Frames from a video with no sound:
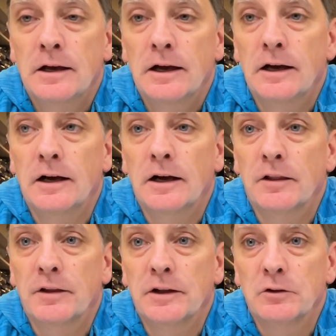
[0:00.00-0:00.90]

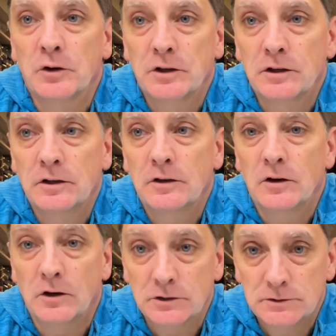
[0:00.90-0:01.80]
They look
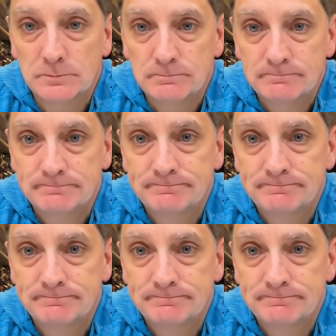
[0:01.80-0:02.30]
awesome.